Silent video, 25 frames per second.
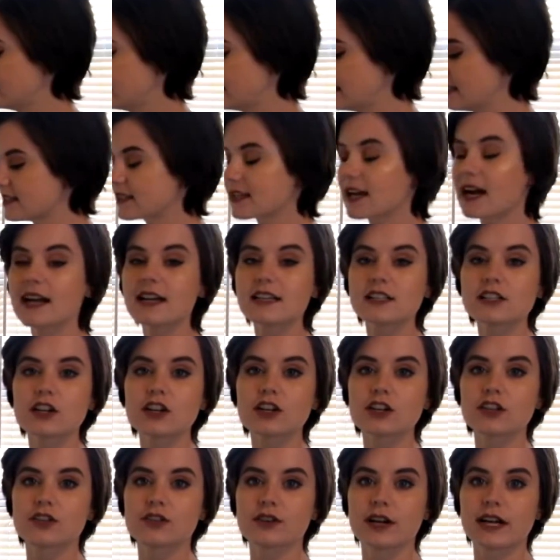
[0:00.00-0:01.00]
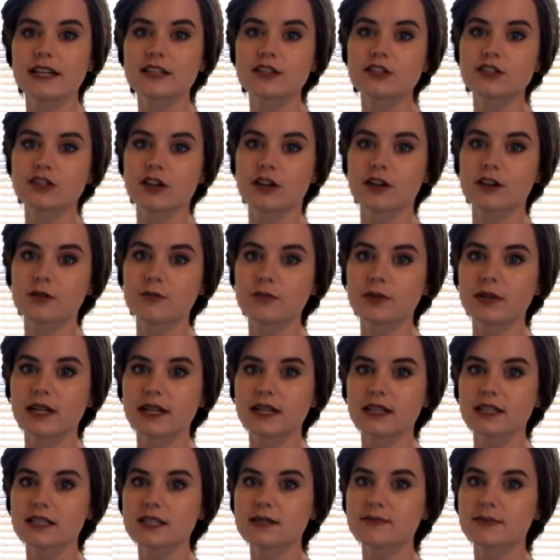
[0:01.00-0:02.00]
These guys are great starter
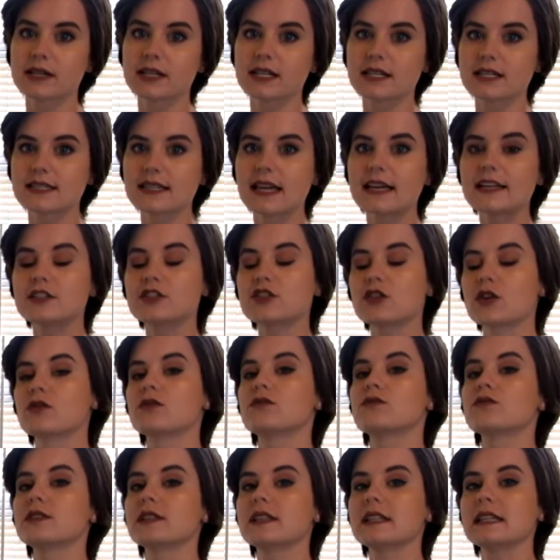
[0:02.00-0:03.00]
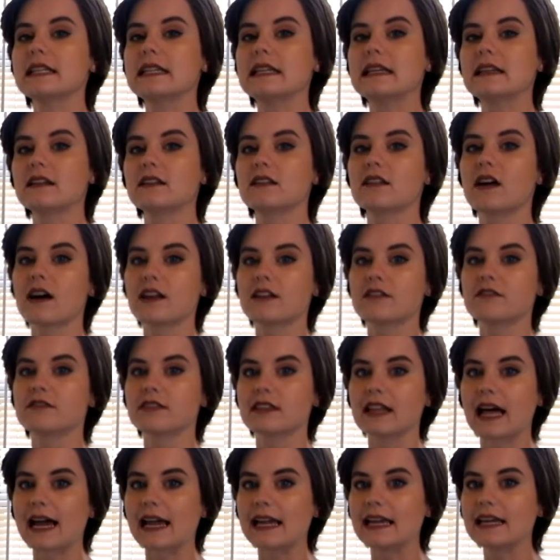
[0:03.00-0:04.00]
plants because they don't really need a lot of
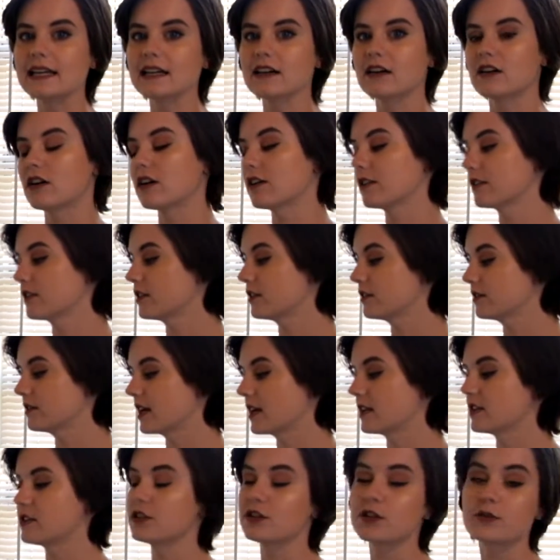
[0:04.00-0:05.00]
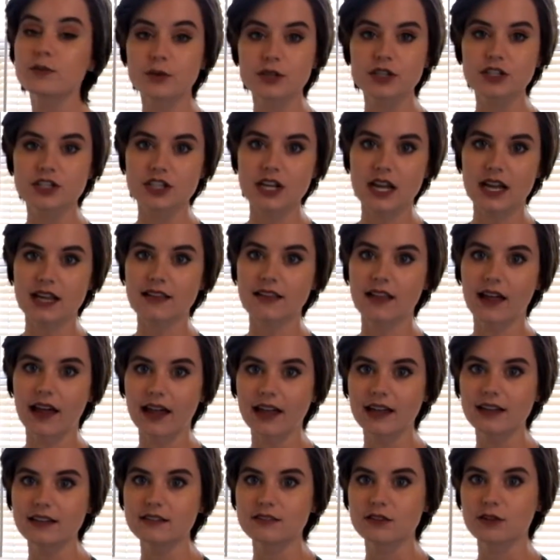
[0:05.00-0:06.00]
light, although they do appreciate
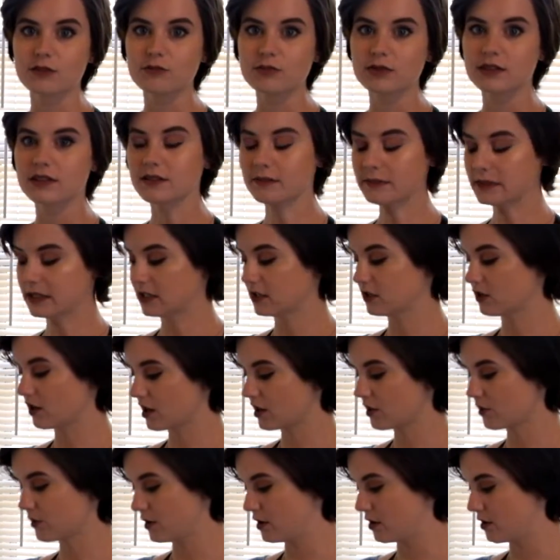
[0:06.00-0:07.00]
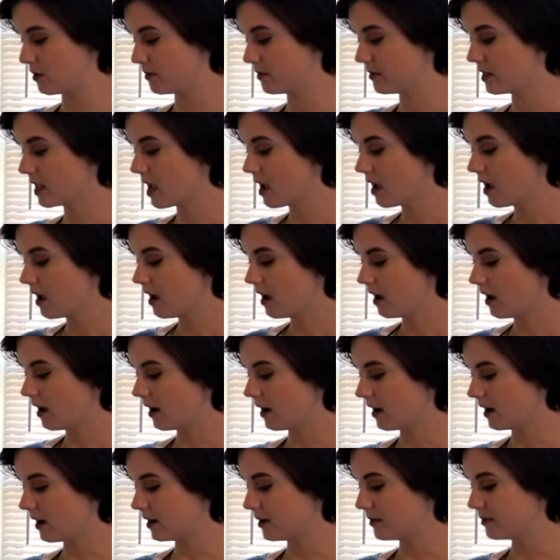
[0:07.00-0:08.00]
light. Don't put them in a dark room.
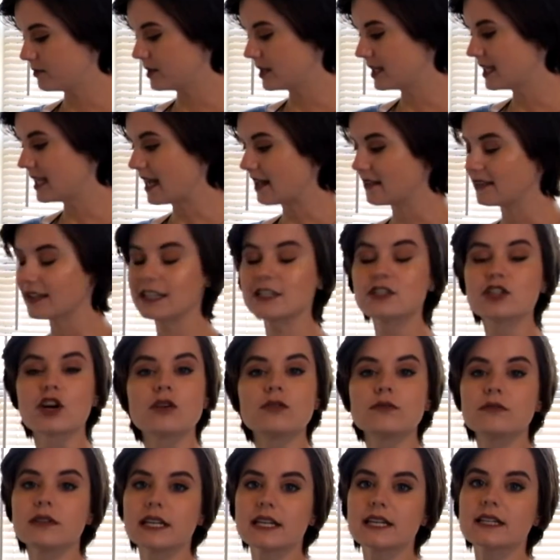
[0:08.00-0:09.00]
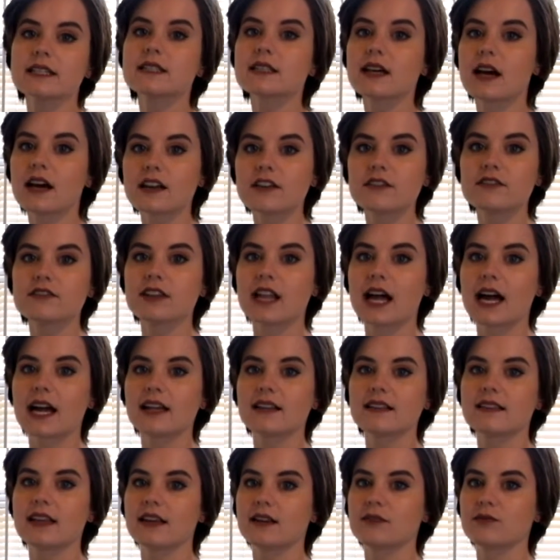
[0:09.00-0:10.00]
But yeah, they don't need a ton of
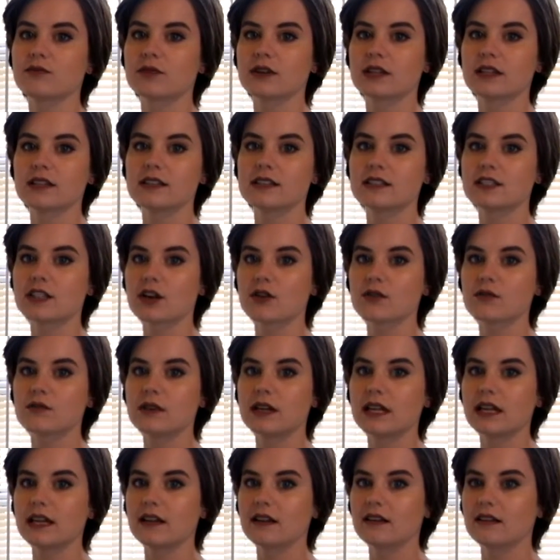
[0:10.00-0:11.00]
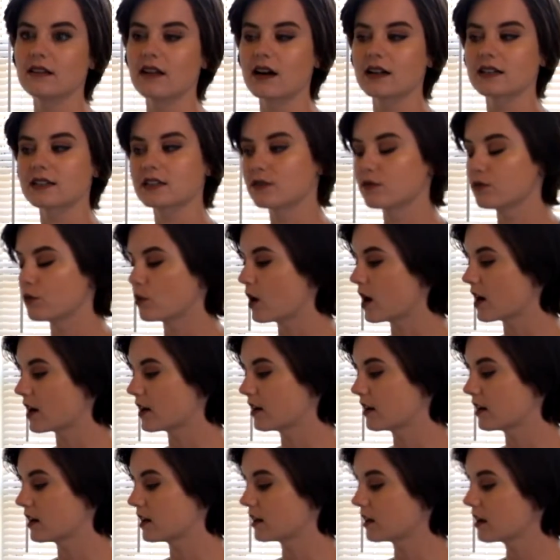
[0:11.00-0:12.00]
light. They really don't need lots of
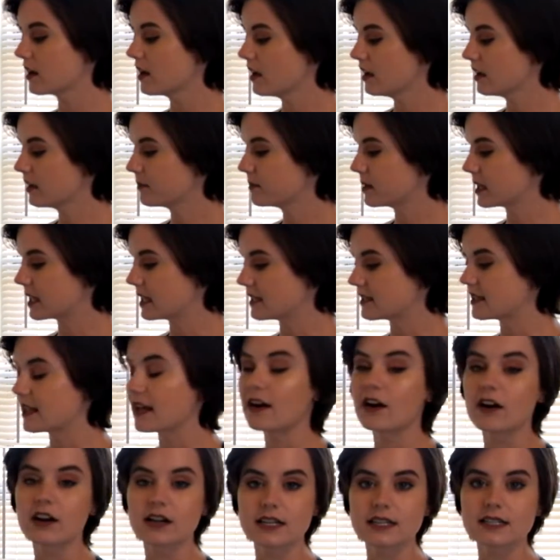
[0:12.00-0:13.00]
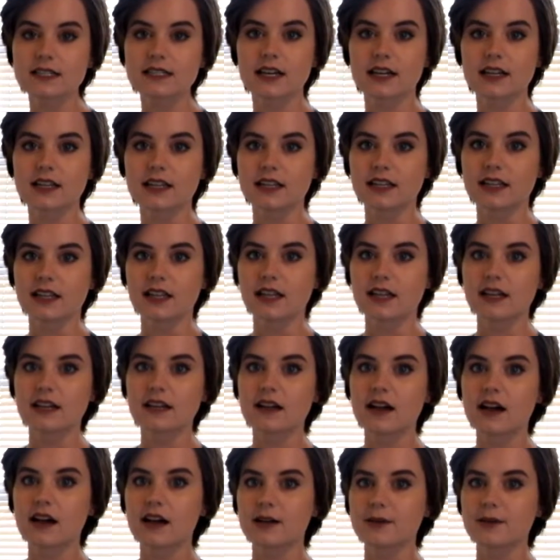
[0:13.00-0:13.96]
water because they are a succulent.